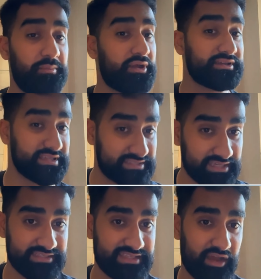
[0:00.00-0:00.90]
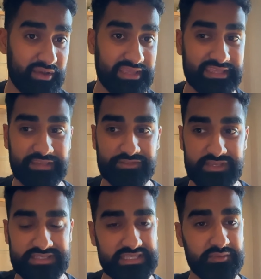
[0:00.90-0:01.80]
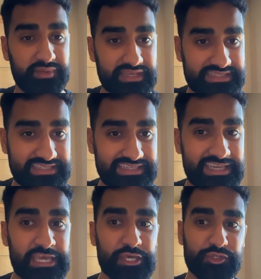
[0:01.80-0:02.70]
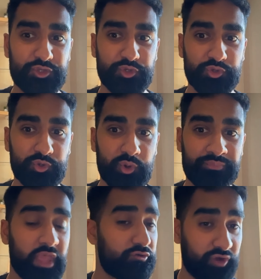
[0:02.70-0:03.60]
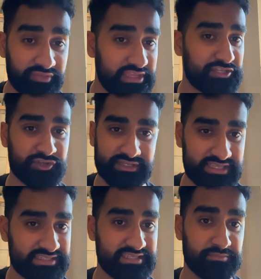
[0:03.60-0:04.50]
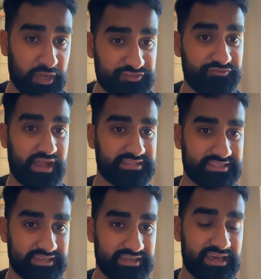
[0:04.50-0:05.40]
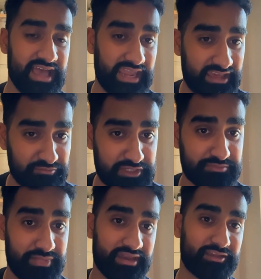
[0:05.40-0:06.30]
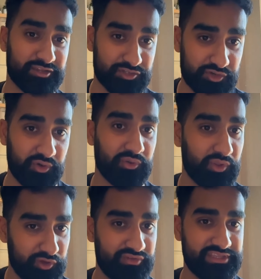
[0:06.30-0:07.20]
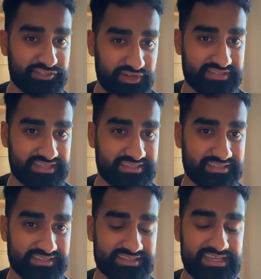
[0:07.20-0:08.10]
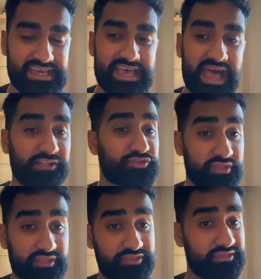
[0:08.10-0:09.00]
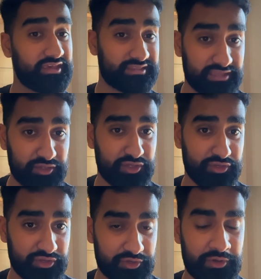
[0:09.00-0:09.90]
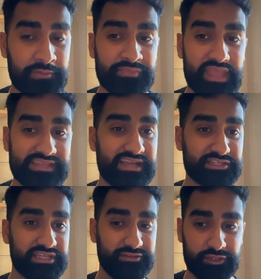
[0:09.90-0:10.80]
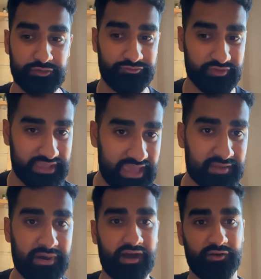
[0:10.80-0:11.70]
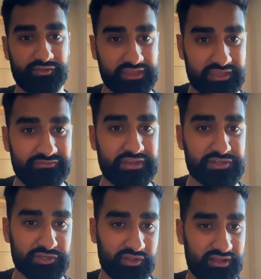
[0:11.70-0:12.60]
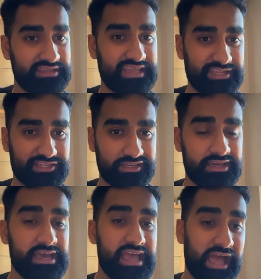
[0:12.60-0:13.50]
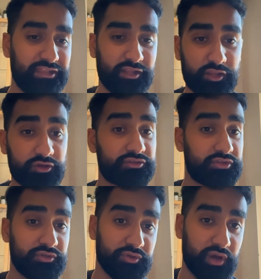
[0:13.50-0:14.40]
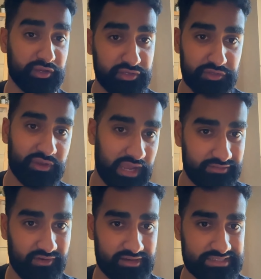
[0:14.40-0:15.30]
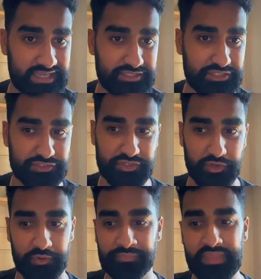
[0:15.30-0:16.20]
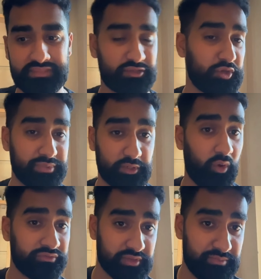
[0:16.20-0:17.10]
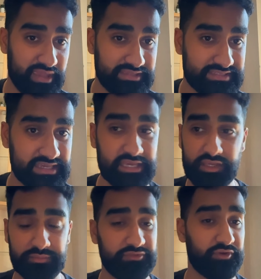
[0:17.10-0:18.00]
because it turns out it gives us the ability to run these transistors much faster and have much better control over these transistors. And so then the third thing you could do is actually you forget about the conventional architecture and you look to a new kind of architecture. So it could be quantum based, could be